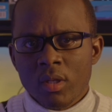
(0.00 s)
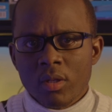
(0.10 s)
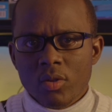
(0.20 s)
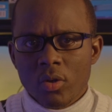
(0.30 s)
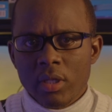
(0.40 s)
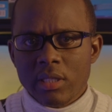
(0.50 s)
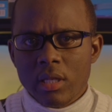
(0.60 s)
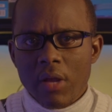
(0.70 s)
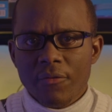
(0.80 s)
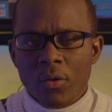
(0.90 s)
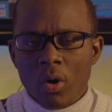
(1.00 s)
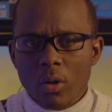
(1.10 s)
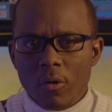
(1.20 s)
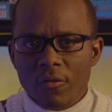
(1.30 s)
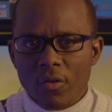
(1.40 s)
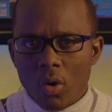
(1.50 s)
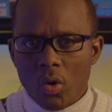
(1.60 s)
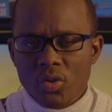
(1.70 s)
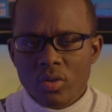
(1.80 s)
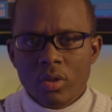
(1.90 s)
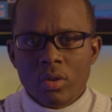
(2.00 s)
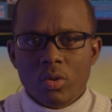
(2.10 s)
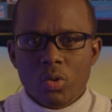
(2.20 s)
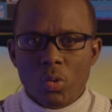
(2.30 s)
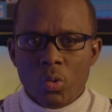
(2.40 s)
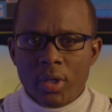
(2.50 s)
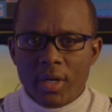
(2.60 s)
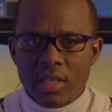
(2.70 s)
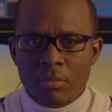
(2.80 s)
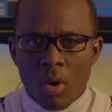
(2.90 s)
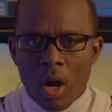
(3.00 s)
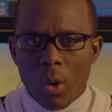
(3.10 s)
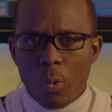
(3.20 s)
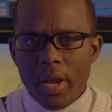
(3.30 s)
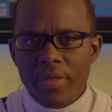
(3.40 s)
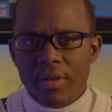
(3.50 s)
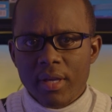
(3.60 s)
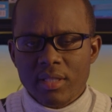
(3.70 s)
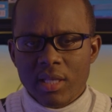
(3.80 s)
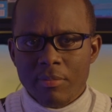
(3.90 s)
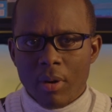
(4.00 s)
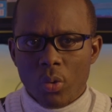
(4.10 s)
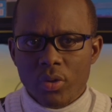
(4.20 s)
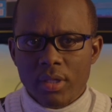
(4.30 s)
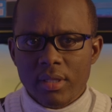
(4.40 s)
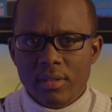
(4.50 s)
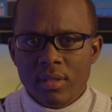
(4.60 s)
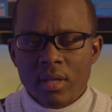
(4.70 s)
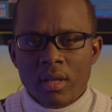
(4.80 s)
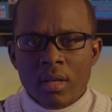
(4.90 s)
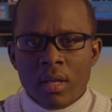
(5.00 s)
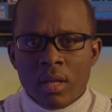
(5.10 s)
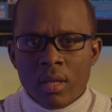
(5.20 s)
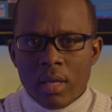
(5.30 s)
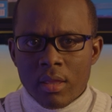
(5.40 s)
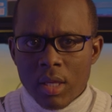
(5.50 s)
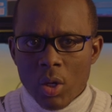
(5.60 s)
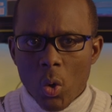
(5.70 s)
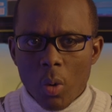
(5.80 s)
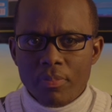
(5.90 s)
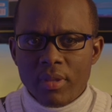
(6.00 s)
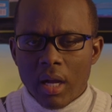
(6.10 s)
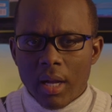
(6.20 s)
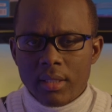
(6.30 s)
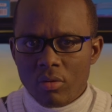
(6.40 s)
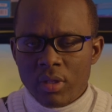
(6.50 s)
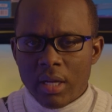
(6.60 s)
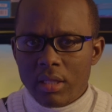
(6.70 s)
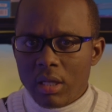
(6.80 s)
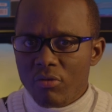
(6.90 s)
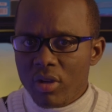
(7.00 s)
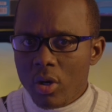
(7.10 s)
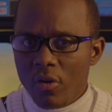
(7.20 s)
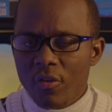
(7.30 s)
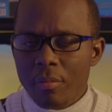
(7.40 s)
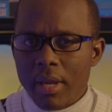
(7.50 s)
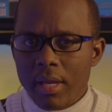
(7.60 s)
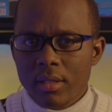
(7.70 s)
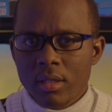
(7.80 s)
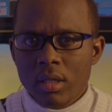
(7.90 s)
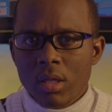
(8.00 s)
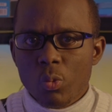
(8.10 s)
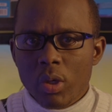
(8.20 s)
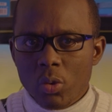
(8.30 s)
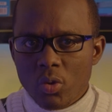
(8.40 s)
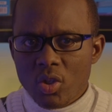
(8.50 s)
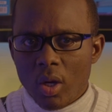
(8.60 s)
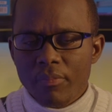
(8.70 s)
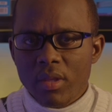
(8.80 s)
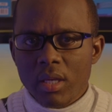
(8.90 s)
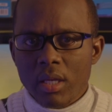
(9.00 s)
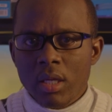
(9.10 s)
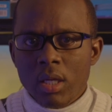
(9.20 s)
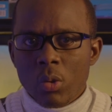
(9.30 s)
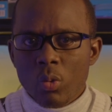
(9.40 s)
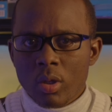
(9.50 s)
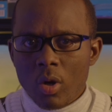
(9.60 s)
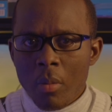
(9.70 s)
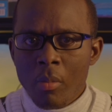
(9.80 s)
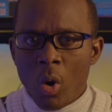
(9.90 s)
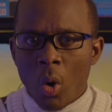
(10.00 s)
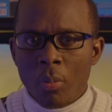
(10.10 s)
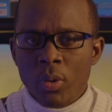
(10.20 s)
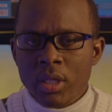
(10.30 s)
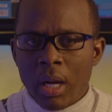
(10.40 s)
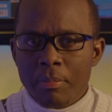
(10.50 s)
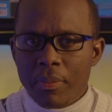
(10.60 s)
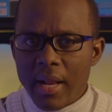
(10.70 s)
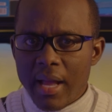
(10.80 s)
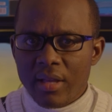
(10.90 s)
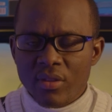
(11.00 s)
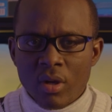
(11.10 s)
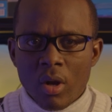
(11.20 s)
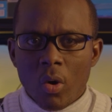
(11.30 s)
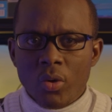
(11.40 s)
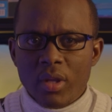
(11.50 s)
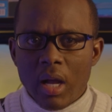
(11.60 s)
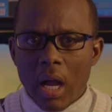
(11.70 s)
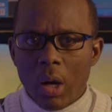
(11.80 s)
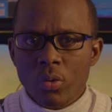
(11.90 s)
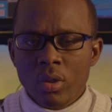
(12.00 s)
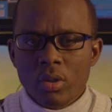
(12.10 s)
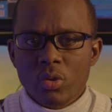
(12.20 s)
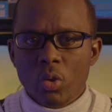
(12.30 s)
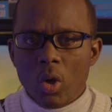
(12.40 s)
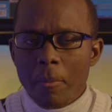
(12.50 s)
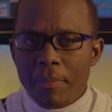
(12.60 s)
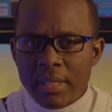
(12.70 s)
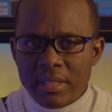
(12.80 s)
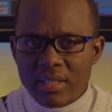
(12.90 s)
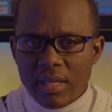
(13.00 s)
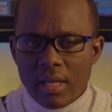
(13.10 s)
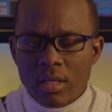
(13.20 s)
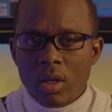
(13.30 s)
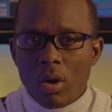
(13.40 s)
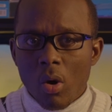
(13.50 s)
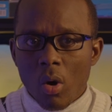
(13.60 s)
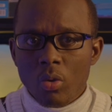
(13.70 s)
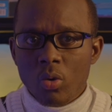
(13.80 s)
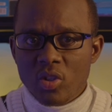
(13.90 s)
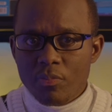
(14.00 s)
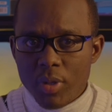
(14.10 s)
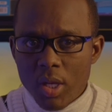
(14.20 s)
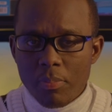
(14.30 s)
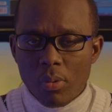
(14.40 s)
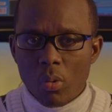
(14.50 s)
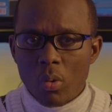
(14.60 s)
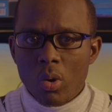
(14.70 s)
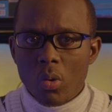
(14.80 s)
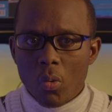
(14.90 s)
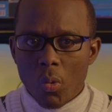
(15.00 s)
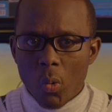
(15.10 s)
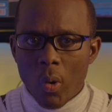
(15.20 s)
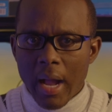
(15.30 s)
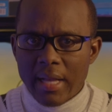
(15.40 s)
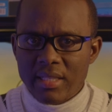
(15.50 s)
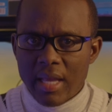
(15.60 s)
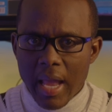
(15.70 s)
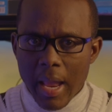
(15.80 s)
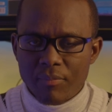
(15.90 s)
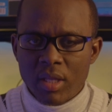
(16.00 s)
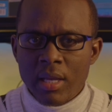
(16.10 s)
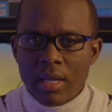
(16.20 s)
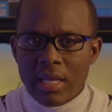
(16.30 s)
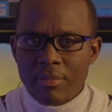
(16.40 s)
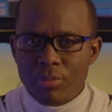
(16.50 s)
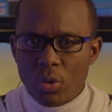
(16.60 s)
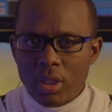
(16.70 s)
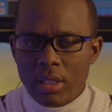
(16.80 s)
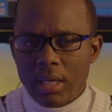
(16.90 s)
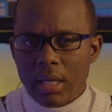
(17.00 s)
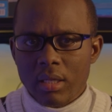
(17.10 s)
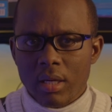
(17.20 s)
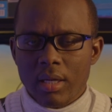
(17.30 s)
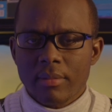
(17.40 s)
So it's left for all of us to create more awareness about this in the hope that the Qatari government will do something, will come up with a plan on how to compensate all those people who has helped in building Qatar.